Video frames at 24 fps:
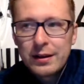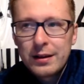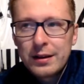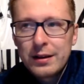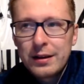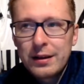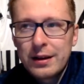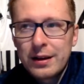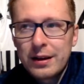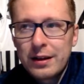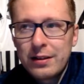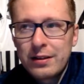
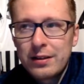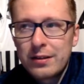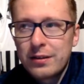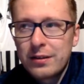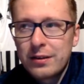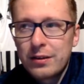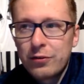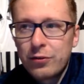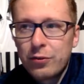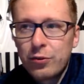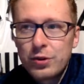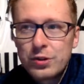And
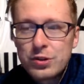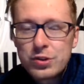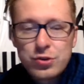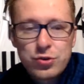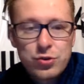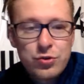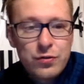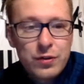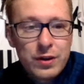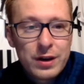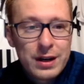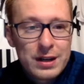of course,
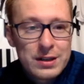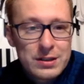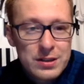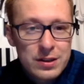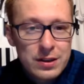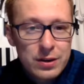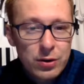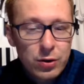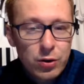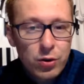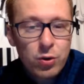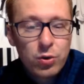Juve has
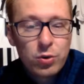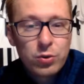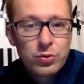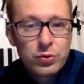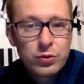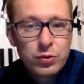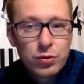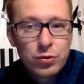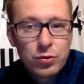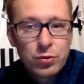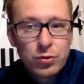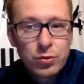their
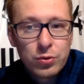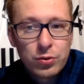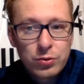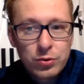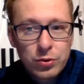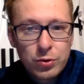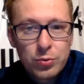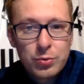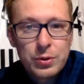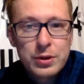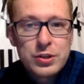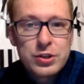own
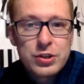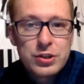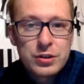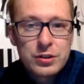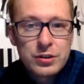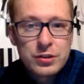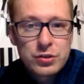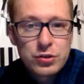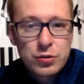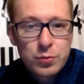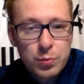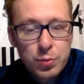
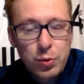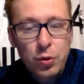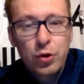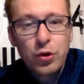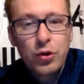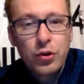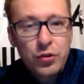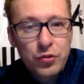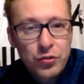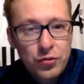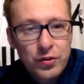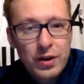Norwegian
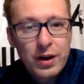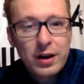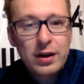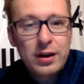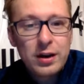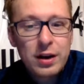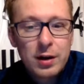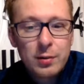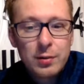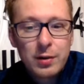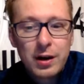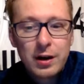supporter fan
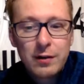club.